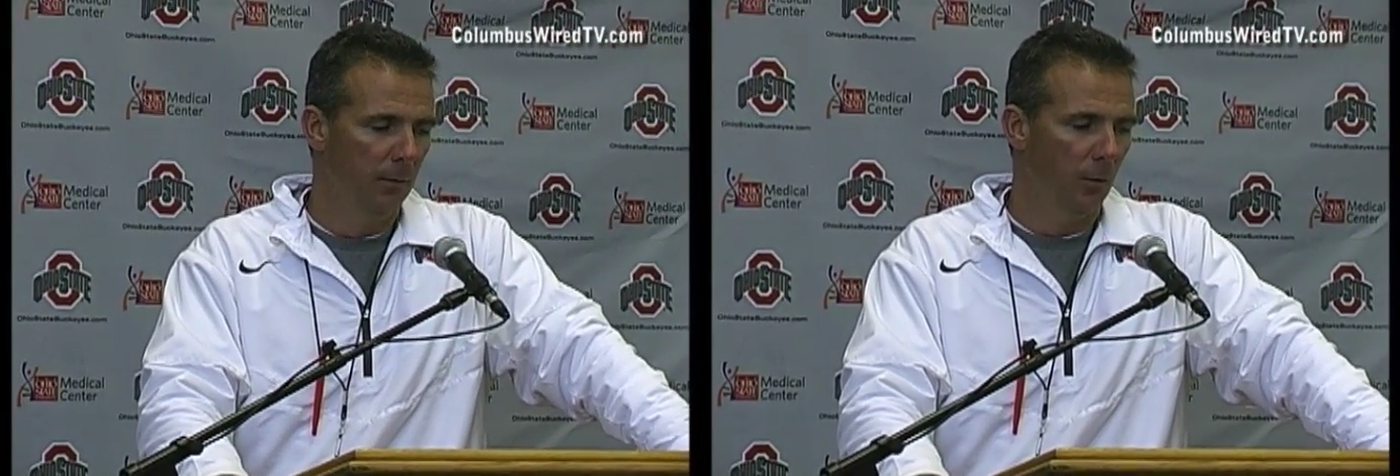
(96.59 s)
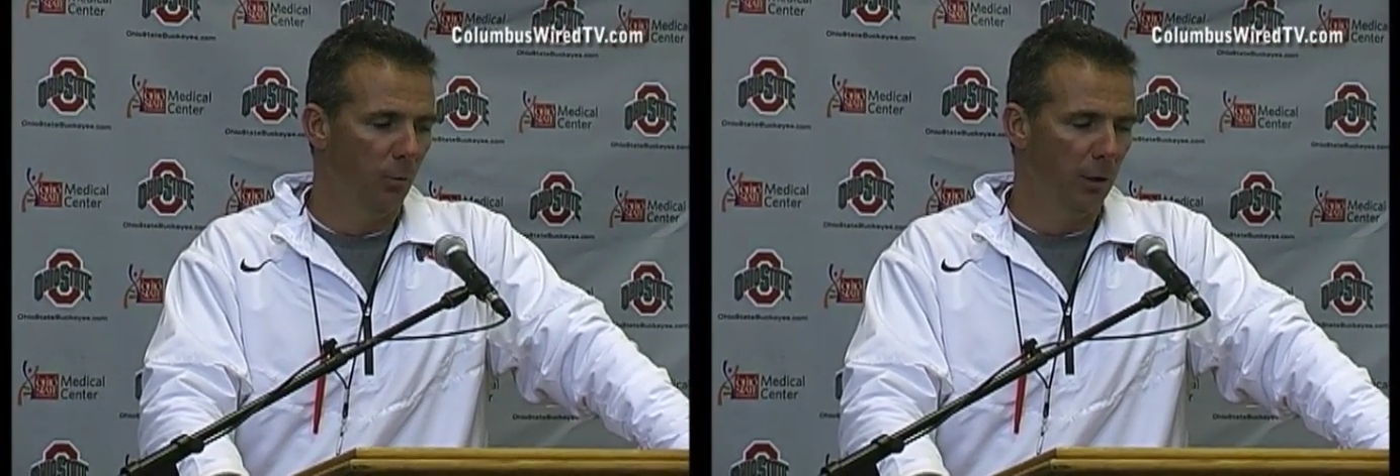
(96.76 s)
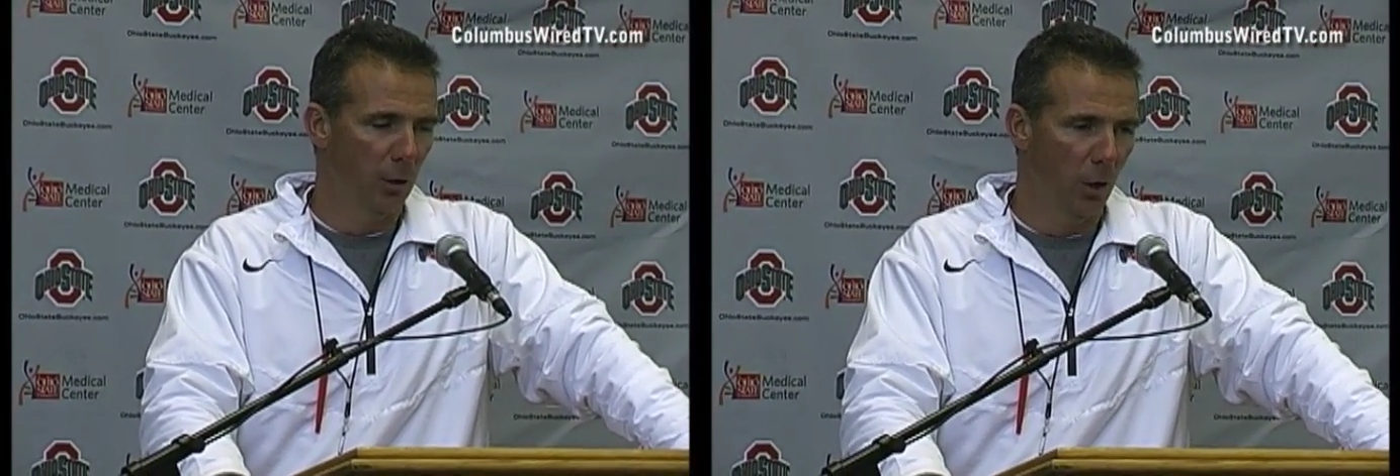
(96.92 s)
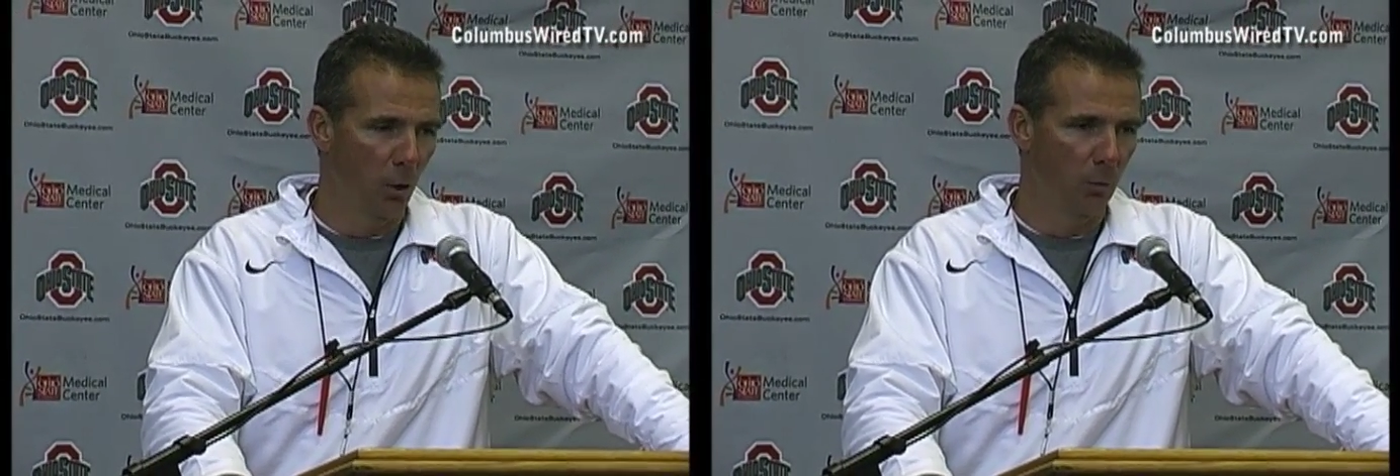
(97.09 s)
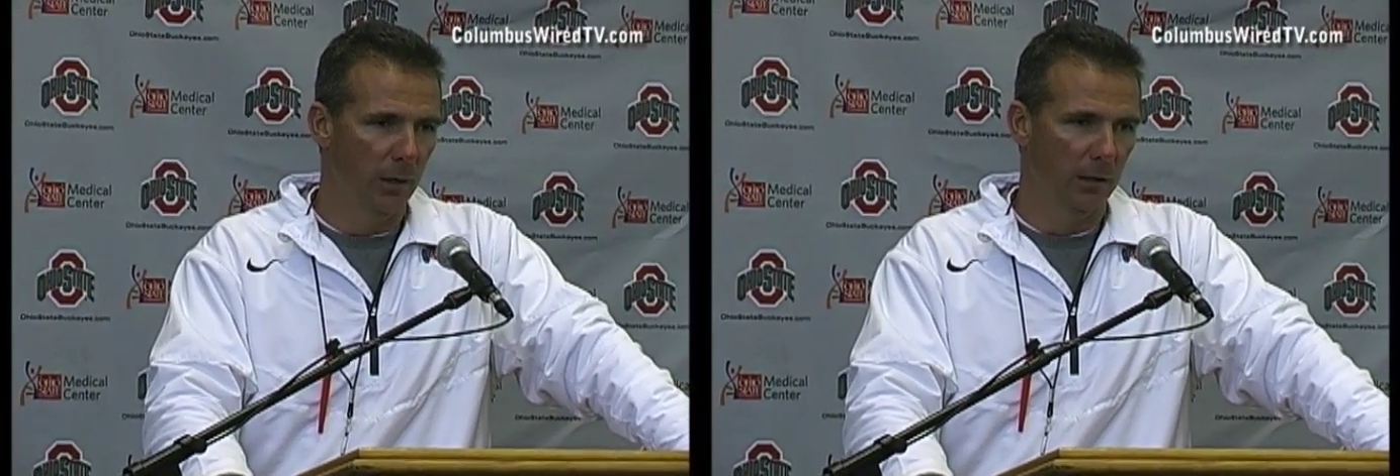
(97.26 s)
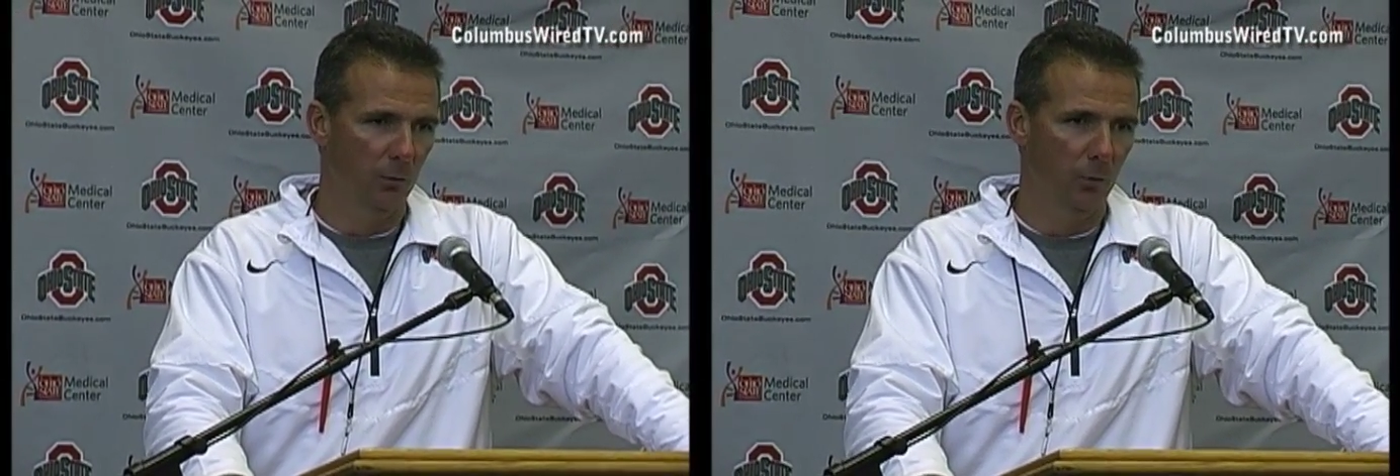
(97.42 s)
We know
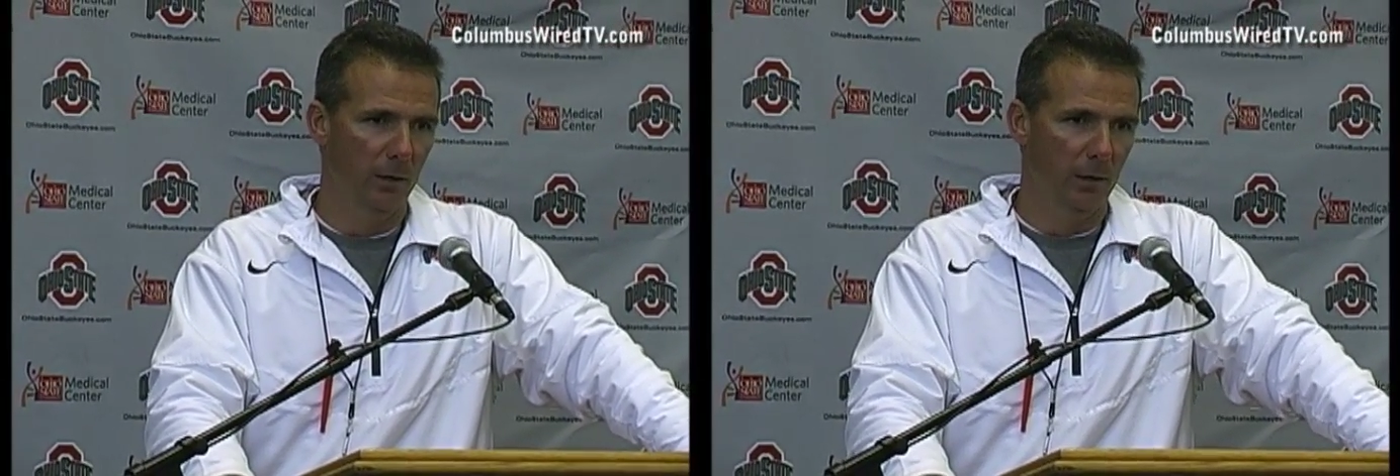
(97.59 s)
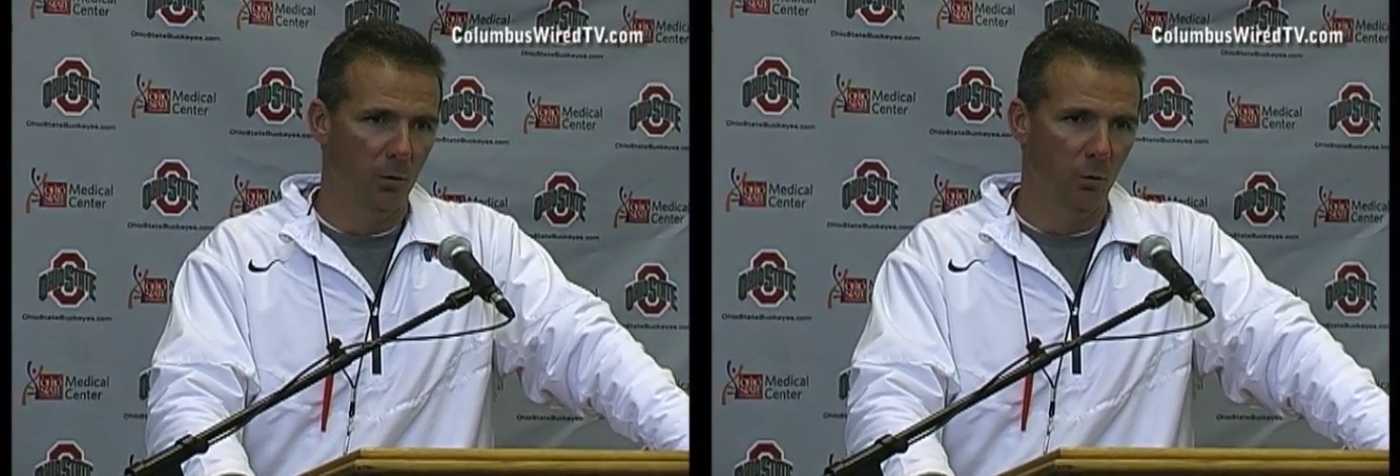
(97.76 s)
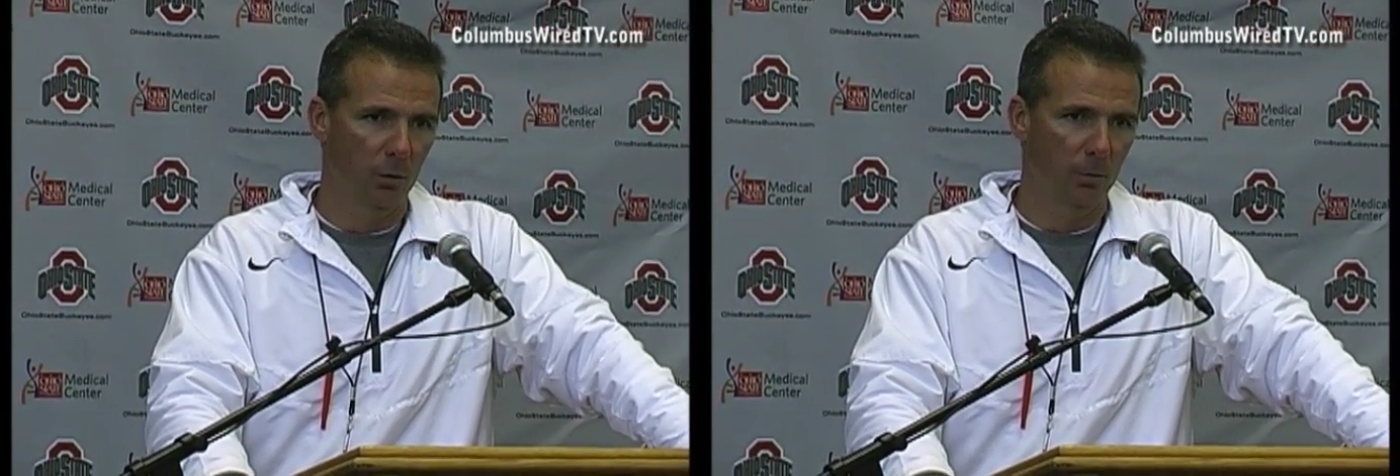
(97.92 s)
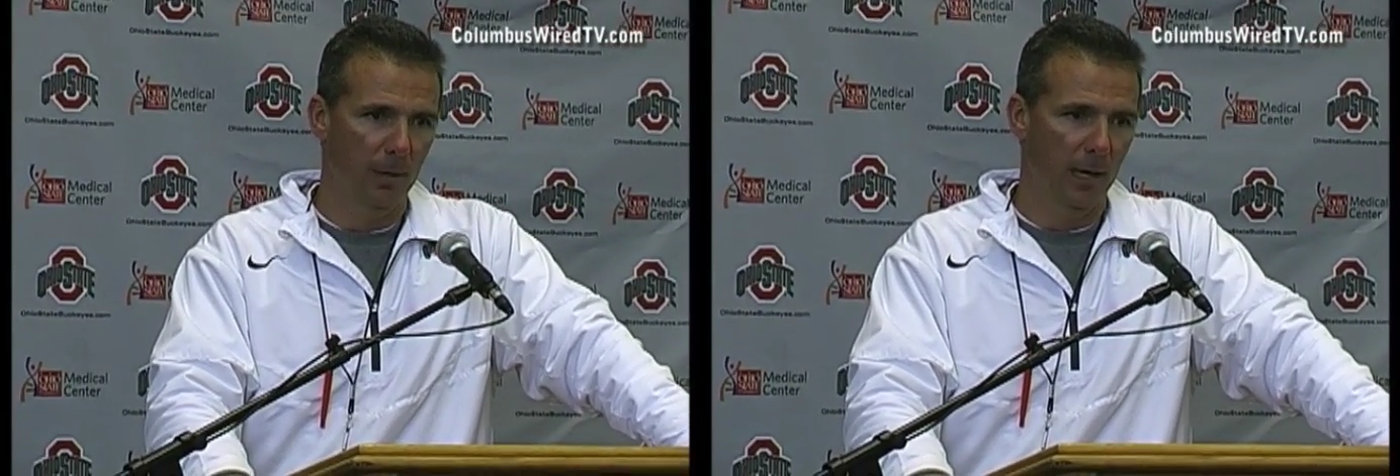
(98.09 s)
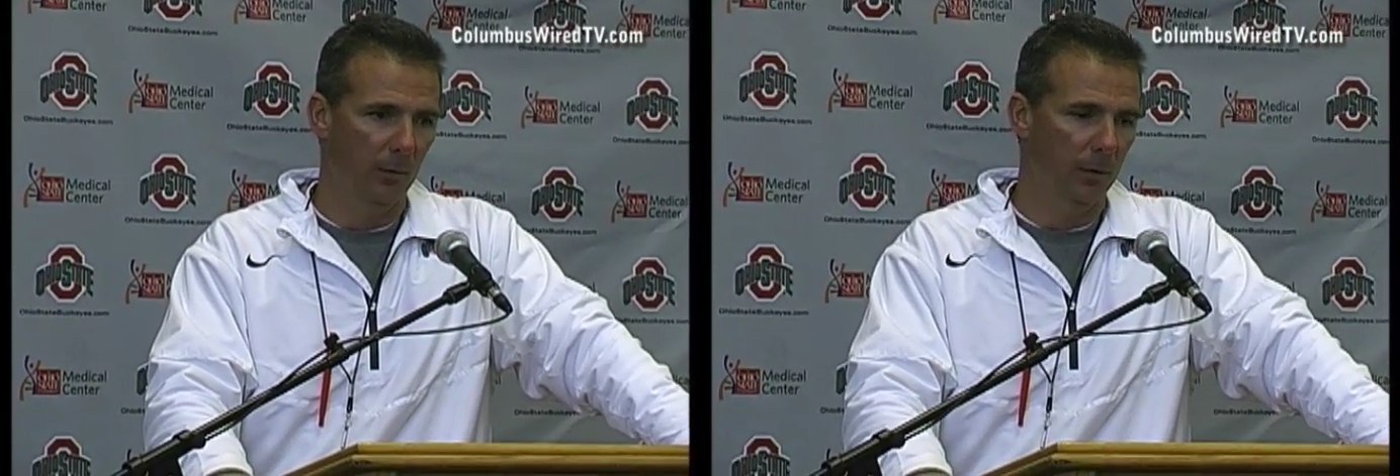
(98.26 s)
we can run the quarterback.